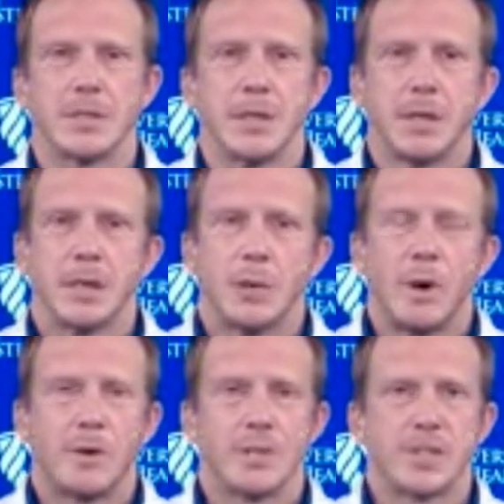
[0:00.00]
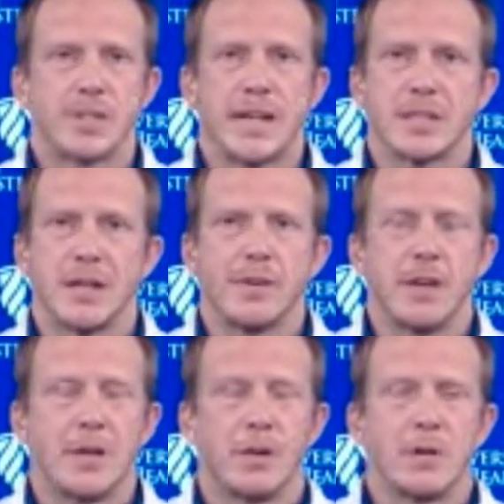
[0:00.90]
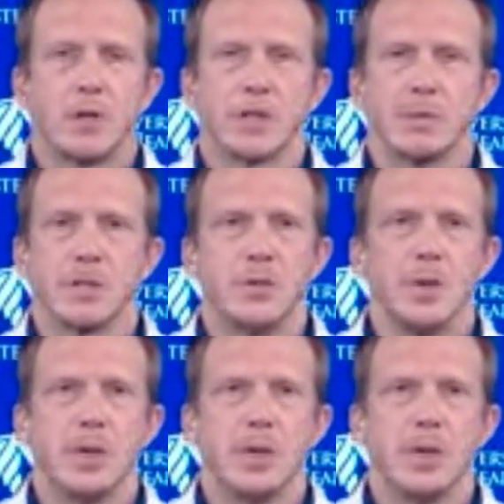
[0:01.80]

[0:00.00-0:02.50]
whether it's Thanksgiving, Christmas, New Year's,